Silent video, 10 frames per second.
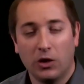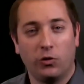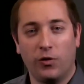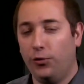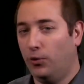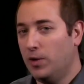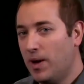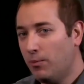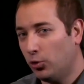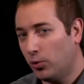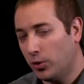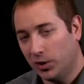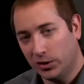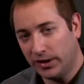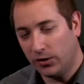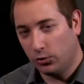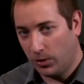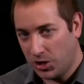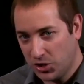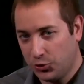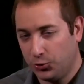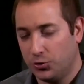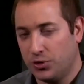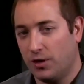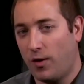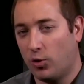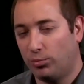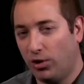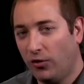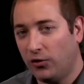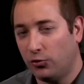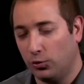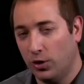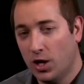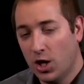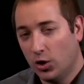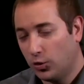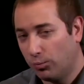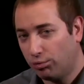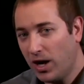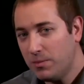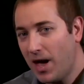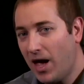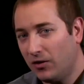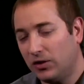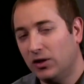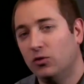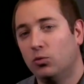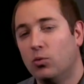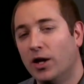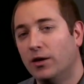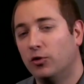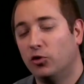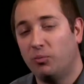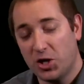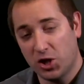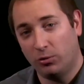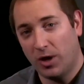So if you remember, when we looked at the registers of our processor, the prime mask is one of the special